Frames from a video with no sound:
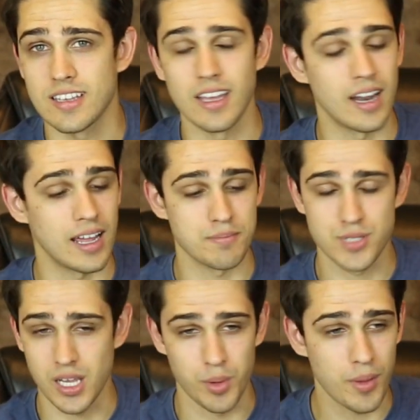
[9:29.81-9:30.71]
And I
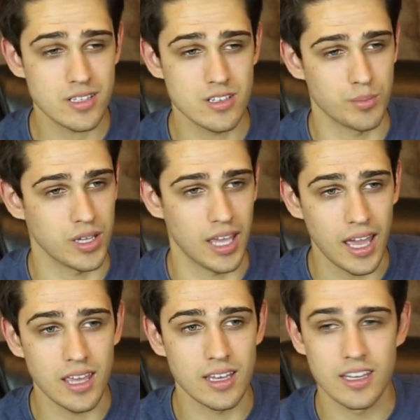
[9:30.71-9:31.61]
sent him a message. I'm like,
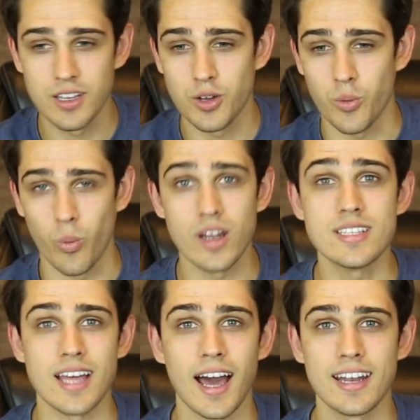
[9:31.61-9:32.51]
hey, what
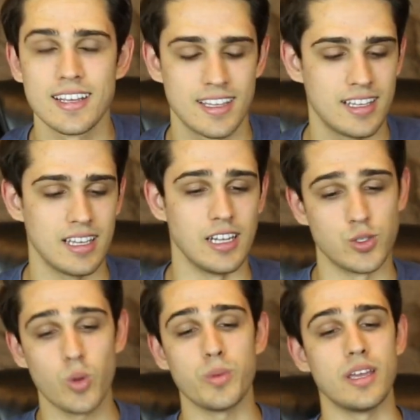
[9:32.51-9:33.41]
is that? And he
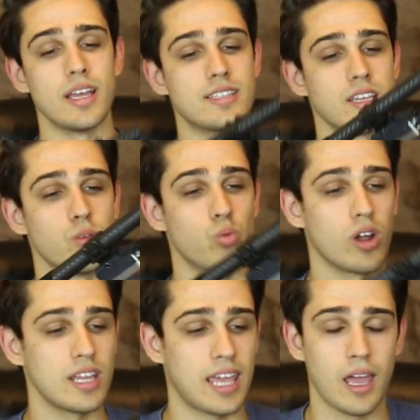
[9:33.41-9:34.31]
told me it's a
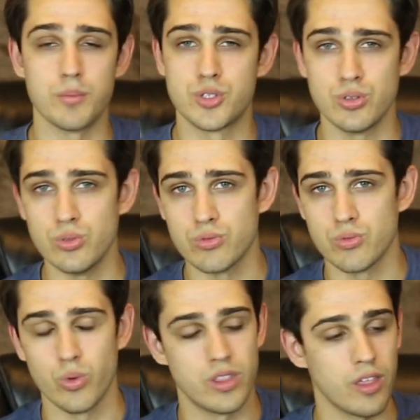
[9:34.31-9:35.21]
Runcam 2
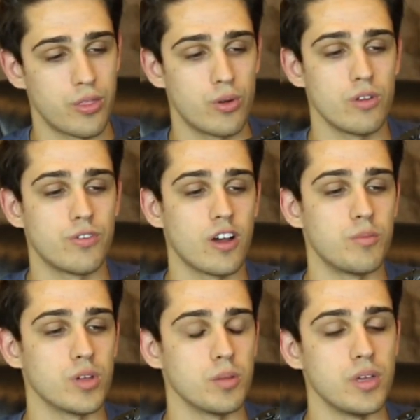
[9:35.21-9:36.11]
with a
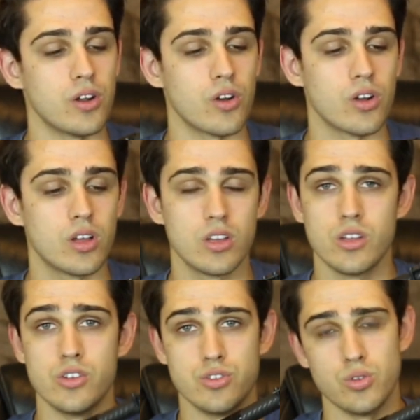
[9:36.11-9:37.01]
35mm
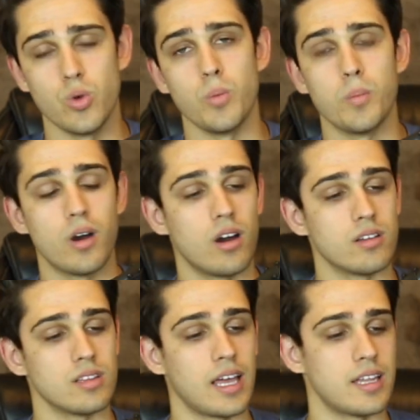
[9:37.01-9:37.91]
zoom
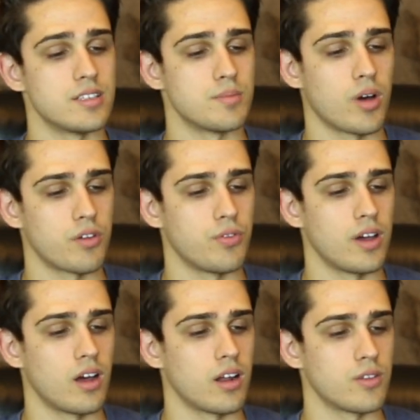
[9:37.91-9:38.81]
lens
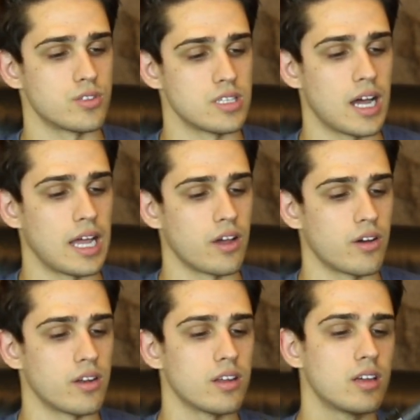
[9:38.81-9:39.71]
modified on it. There's a guy
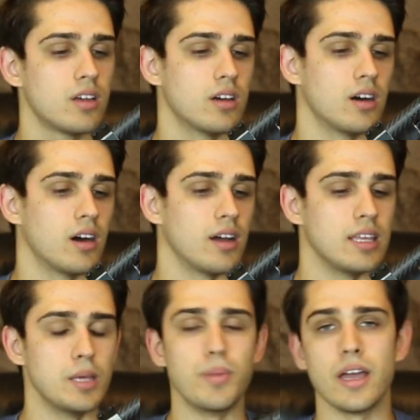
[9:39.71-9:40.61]
on
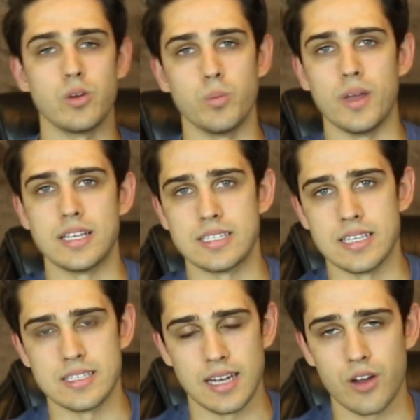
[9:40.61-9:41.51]
eBay who makes
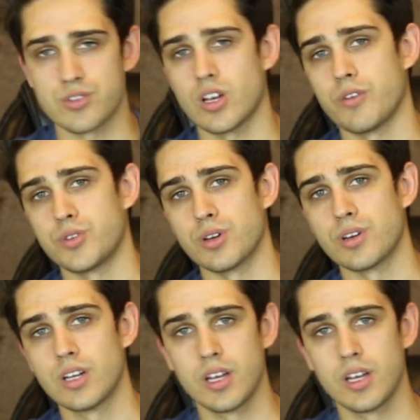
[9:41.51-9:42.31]
these, an airsofter.